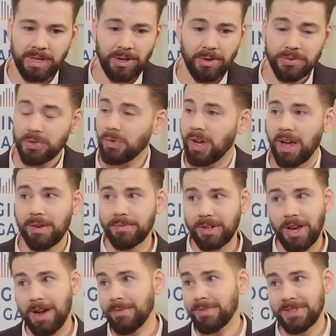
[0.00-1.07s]
also
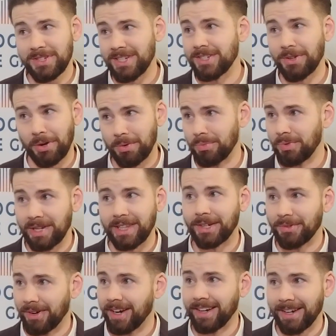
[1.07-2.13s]
conferences are really
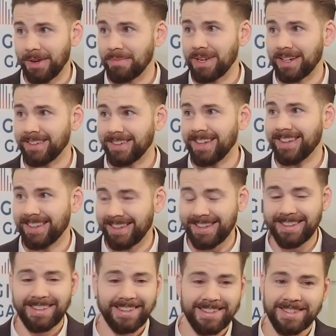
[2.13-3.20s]
great.
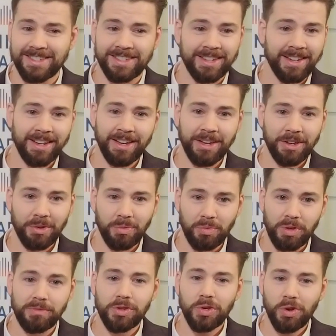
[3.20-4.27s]
It is,
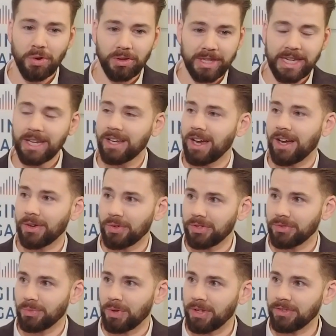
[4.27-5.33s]
if you go to Lean
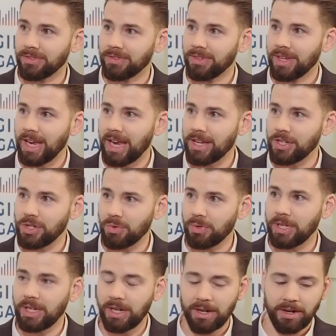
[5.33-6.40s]
Congress once and you
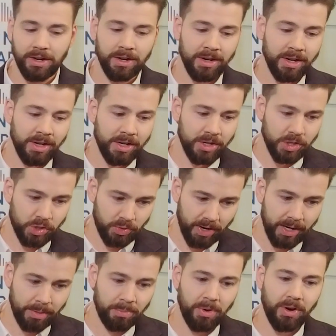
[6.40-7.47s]
hear
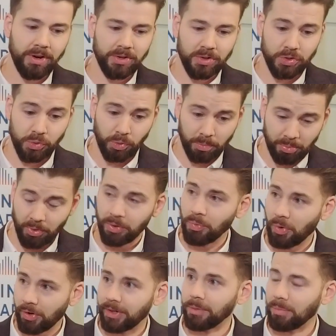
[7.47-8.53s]
trade partners who are putting
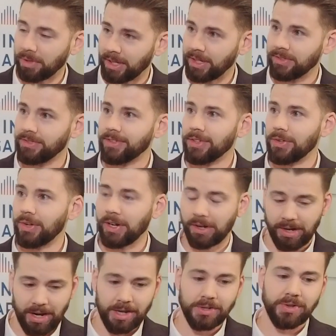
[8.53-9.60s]
work in place, you hear
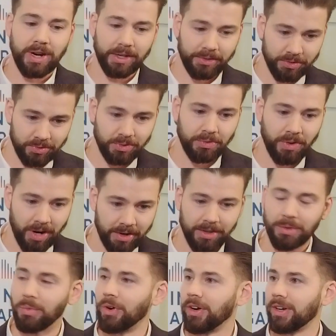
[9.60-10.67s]
contractors who are running
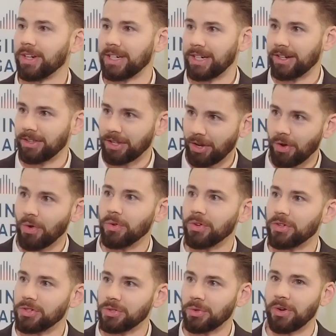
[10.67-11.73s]
the work, and you hear the
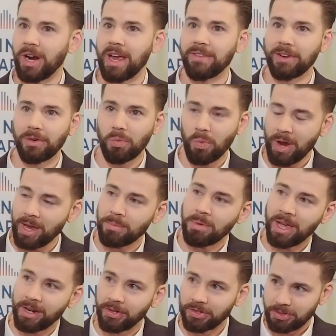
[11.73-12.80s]
owners who are having way
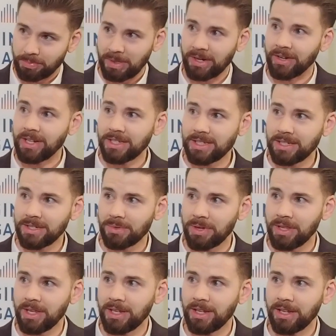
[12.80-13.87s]
better experiences
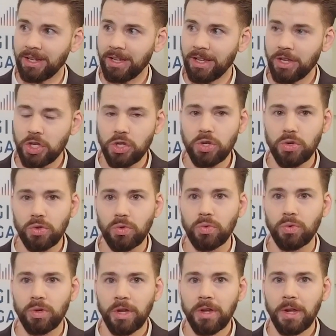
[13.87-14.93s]
with it, you